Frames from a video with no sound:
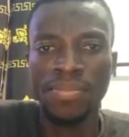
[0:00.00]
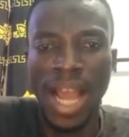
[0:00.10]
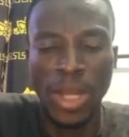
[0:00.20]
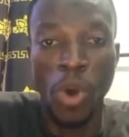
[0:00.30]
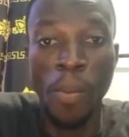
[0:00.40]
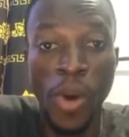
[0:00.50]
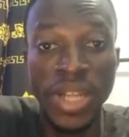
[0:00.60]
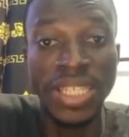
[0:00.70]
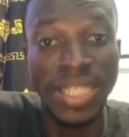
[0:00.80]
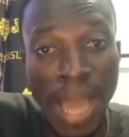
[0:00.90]
At some
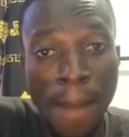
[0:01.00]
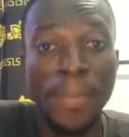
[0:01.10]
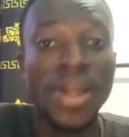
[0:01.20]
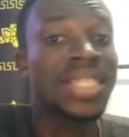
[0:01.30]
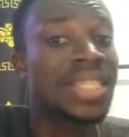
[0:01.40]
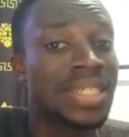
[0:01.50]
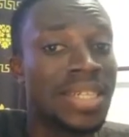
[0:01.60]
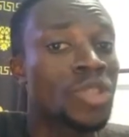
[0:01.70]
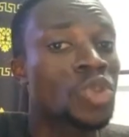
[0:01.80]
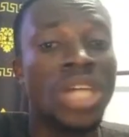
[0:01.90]
point in time, President
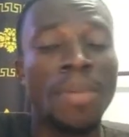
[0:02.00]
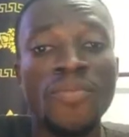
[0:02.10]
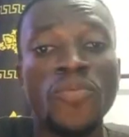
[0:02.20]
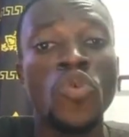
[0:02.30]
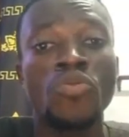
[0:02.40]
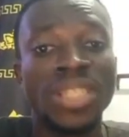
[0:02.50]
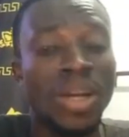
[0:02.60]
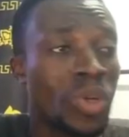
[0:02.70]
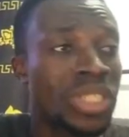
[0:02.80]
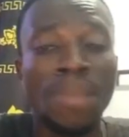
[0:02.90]
Chairman Fugum
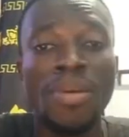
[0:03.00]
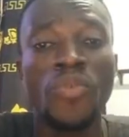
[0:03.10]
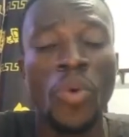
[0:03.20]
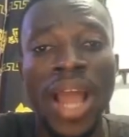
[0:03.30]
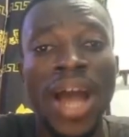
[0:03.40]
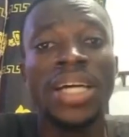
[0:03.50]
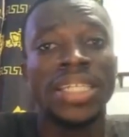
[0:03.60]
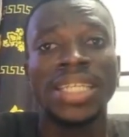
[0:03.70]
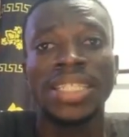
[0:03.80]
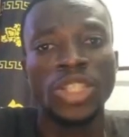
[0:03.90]
said, "Kwa Chairman Fugum,
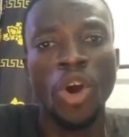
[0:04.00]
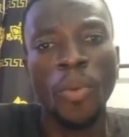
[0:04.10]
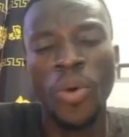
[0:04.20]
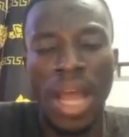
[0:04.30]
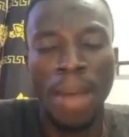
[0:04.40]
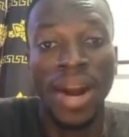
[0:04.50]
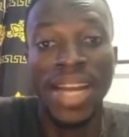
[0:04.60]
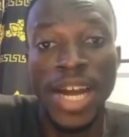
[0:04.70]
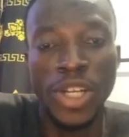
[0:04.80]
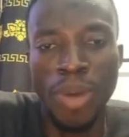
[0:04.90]
yeah, si omo,
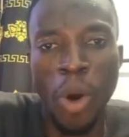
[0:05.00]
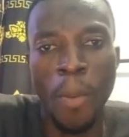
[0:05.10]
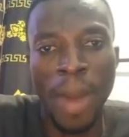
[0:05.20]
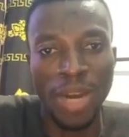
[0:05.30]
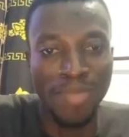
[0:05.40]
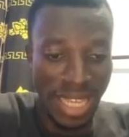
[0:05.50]
emranya juma omain."